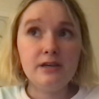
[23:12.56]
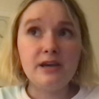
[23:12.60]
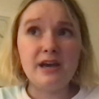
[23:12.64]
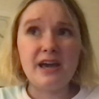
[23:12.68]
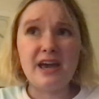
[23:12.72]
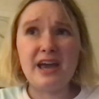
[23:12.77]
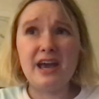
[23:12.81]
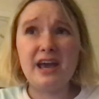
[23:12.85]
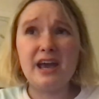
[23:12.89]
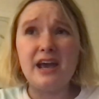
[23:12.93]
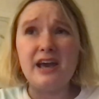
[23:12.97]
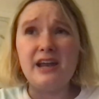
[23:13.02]

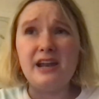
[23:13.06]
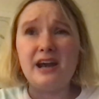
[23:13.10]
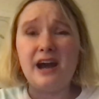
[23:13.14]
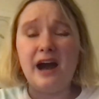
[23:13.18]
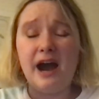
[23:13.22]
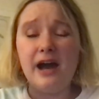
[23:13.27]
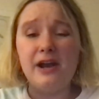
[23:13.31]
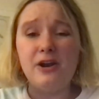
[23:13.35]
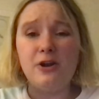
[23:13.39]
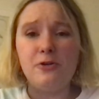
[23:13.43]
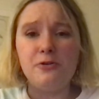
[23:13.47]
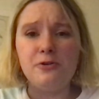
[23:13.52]
And
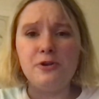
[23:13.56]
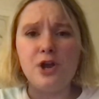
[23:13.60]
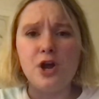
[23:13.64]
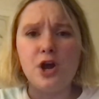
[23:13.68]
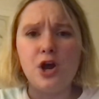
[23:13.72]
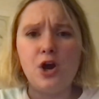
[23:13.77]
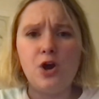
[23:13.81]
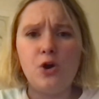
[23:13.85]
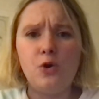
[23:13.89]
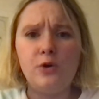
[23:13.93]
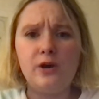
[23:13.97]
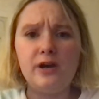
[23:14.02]
I don't
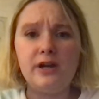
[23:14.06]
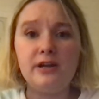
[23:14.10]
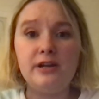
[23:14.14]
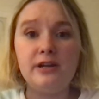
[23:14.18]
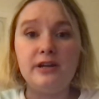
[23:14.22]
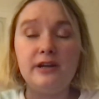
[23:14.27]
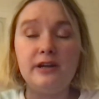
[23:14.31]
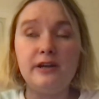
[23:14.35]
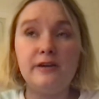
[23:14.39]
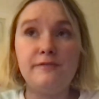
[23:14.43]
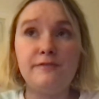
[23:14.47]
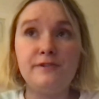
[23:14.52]
know
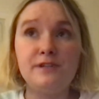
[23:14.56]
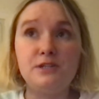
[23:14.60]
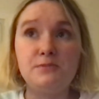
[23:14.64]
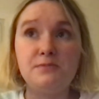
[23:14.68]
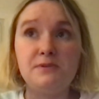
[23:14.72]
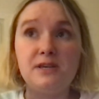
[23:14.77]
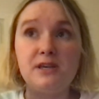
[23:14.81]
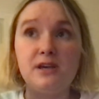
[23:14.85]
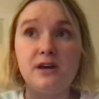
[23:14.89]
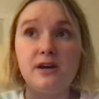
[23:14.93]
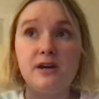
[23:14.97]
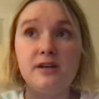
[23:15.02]
if it's
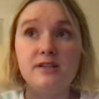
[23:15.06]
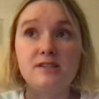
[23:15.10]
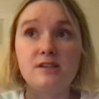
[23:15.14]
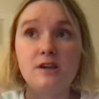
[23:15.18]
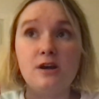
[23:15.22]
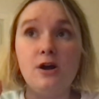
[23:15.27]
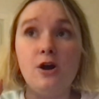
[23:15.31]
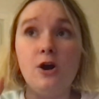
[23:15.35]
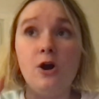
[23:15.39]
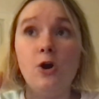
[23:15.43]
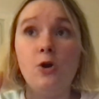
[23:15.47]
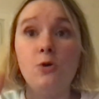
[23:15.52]
because
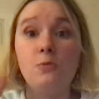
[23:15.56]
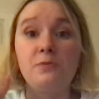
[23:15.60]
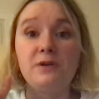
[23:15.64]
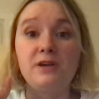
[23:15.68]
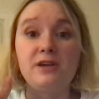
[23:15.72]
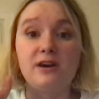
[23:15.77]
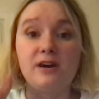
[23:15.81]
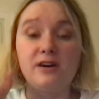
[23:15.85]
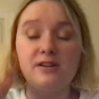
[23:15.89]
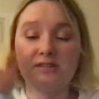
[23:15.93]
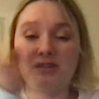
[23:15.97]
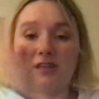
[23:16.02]

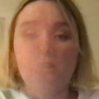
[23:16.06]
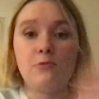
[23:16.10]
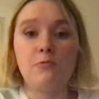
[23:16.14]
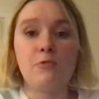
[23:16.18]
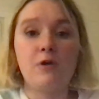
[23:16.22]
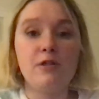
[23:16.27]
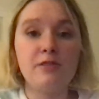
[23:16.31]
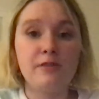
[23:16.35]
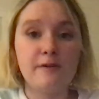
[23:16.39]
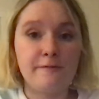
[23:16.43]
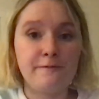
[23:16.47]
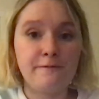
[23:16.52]
they
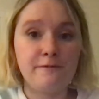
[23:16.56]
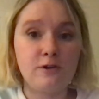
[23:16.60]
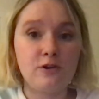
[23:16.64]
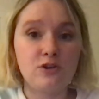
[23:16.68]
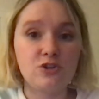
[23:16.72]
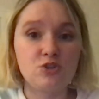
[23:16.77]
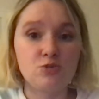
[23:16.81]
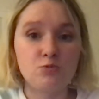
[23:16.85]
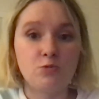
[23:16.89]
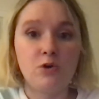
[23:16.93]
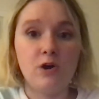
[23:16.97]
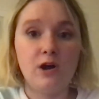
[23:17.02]
won the
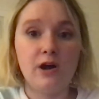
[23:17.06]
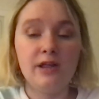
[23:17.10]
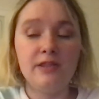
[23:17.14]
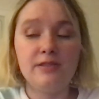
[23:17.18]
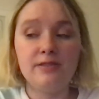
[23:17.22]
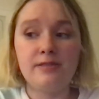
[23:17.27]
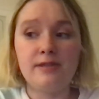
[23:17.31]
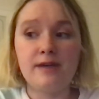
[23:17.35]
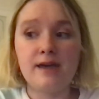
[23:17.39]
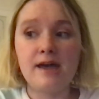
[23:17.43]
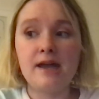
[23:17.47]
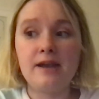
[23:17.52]
first
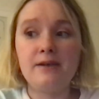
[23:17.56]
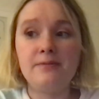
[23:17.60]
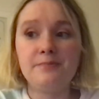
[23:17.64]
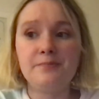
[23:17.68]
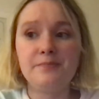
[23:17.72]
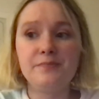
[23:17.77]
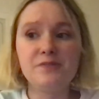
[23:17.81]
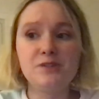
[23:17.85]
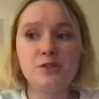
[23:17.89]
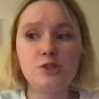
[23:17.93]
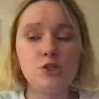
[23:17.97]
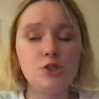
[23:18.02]
one, then
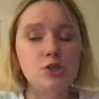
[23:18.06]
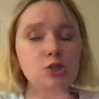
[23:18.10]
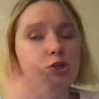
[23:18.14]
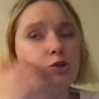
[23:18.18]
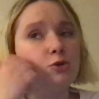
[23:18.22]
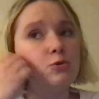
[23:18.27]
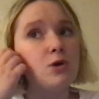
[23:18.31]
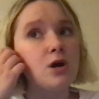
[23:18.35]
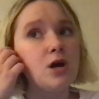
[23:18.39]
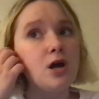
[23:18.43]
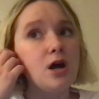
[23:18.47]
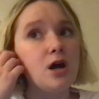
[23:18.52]

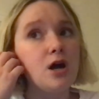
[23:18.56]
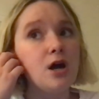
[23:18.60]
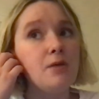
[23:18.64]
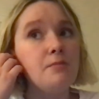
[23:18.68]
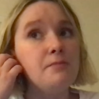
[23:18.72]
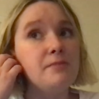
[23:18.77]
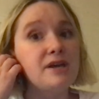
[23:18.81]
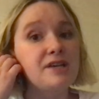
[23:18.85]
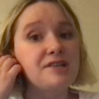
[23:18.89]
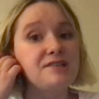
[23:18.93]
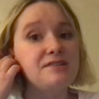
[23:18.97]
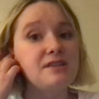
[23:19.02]
to
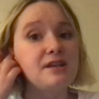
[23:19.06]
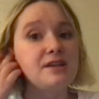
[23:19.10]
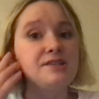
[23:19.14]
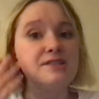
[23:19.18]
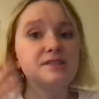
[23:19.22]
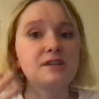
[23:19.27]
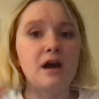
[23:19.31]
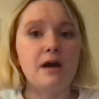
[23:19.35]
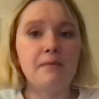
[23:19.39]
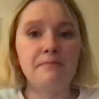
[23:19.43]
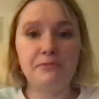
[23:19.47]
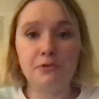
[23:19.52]
mix
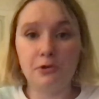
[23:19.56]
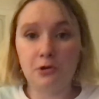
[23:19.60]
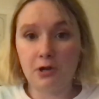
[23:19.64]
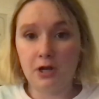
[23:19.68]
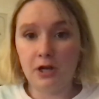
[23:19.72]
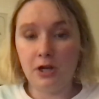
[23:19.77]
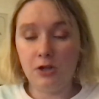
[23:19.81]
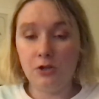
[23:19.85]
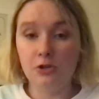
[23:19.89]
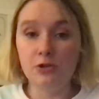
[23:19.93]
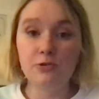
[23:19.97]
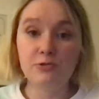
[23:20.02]
things up, they're
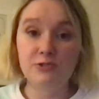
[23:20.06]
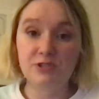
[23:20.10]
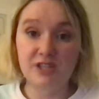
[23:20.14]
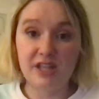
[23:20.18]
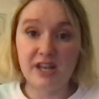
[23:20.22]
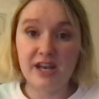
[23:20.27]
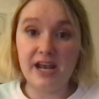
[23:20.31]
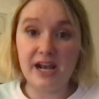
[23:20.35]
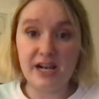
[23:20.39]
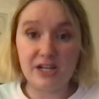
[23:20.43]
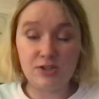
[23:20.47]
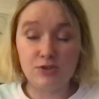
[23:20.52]
going to lose the
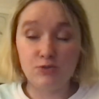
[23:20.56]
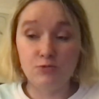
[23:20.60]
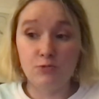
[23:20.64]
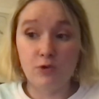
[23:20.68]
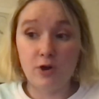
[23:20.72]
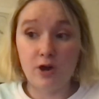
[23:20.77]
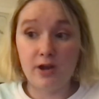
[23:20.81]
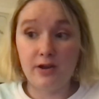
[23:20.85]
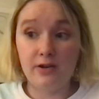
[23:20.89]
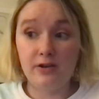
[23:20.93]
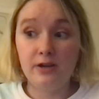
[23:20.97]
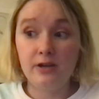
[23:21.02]
next
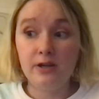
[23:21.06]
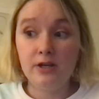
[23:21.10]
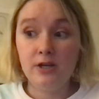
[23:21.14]
one.